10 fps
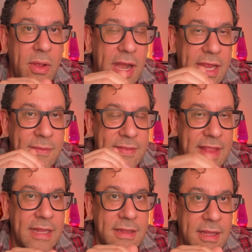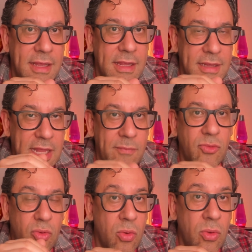what I intend them
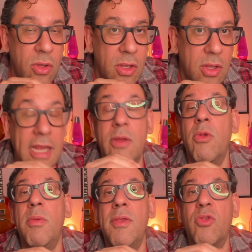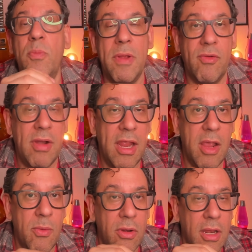to do, and it will be super
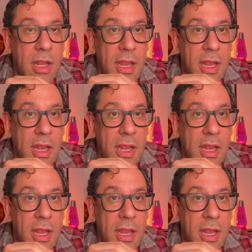reliable.